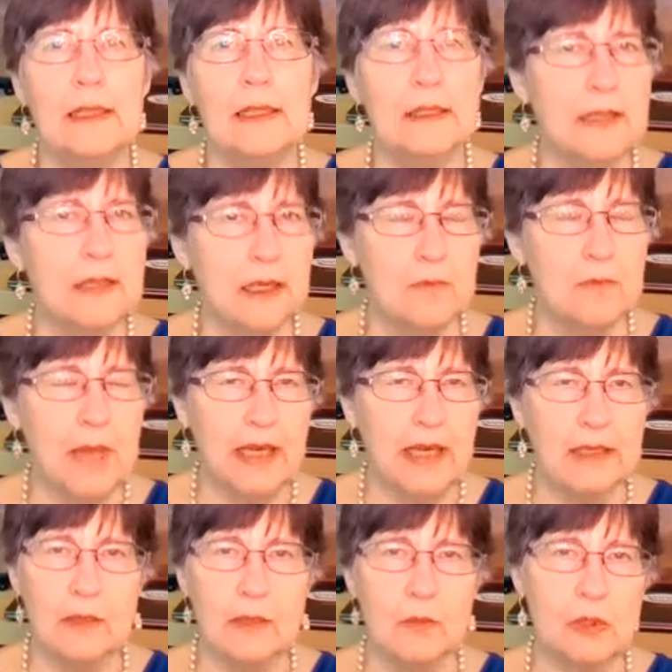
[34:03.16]
a young
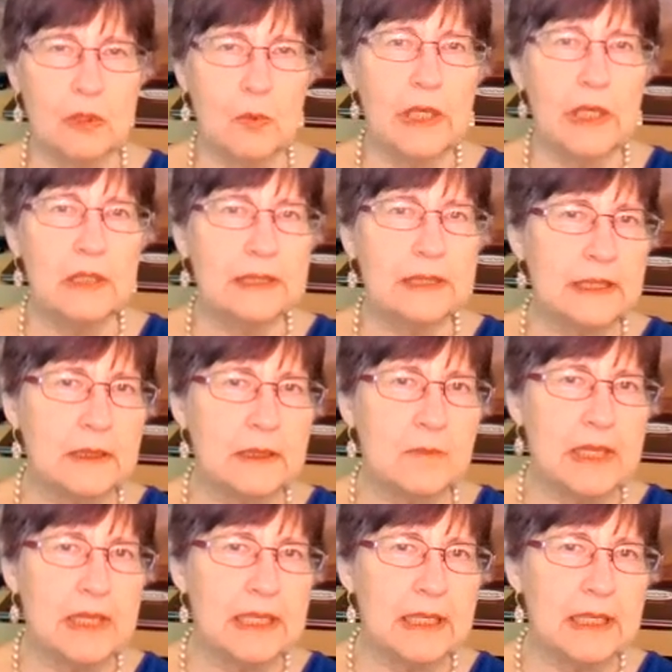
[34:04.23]
man that was wheeled in
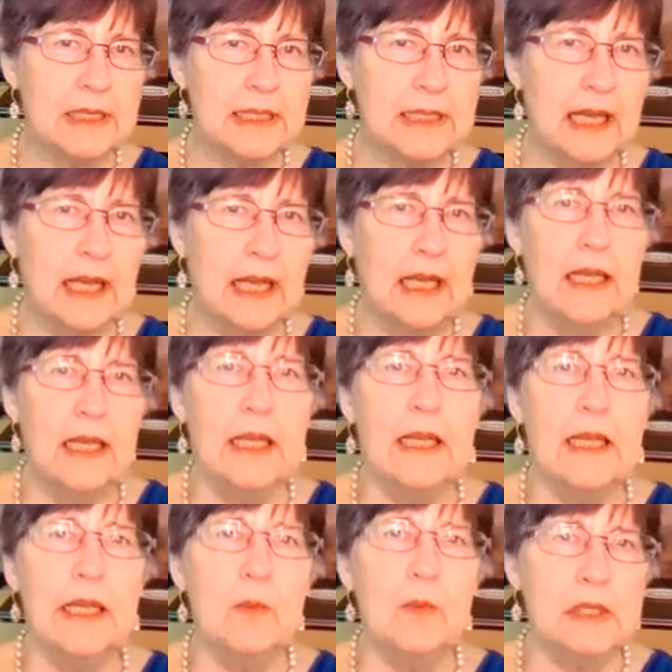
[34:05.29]
because
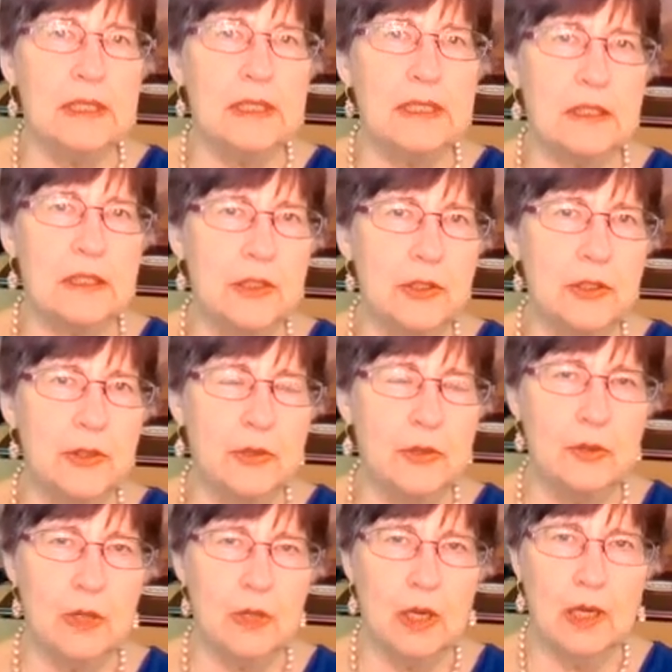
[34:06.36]
he was
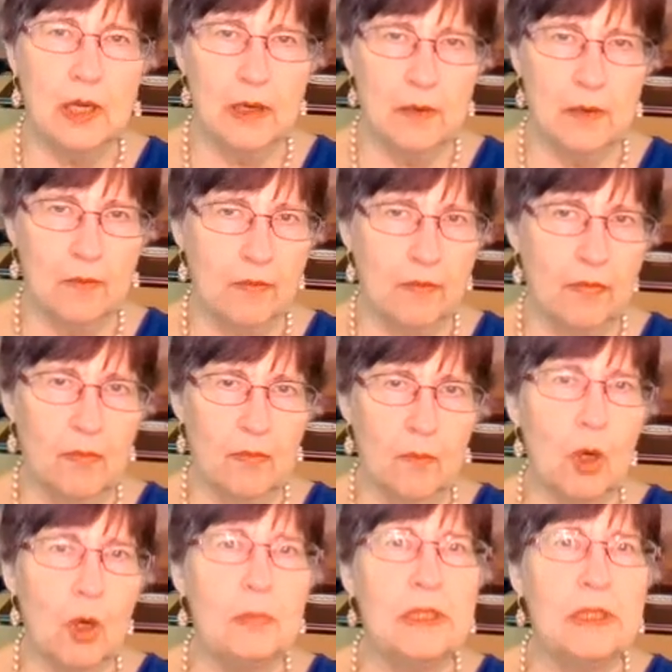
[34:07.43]
too
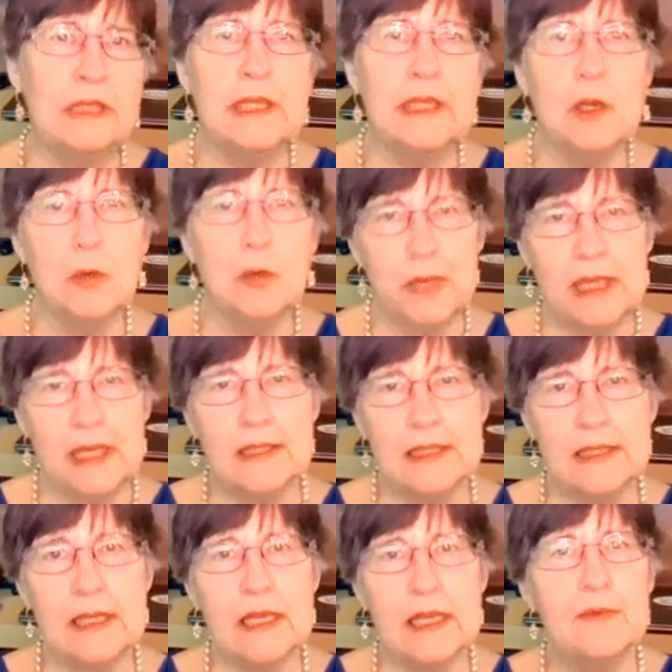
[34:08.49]
morbidly
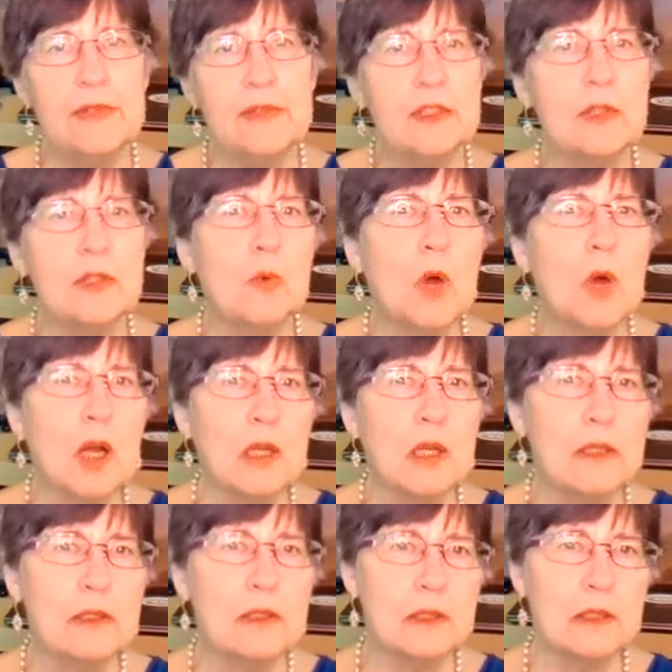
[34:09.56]
obese even to walk
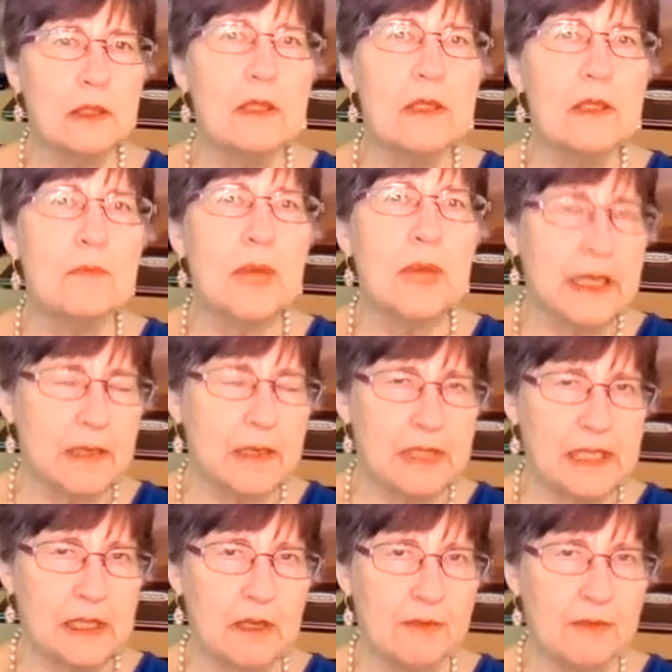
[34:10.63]
by
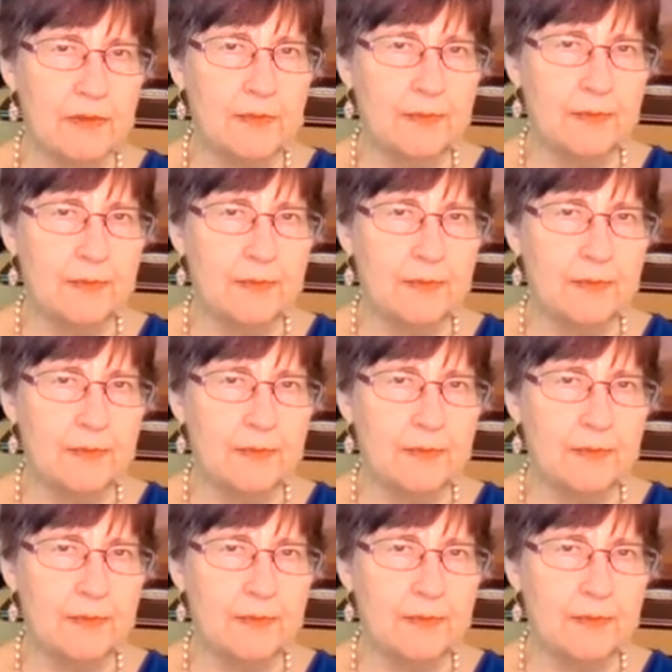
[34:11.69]
himself.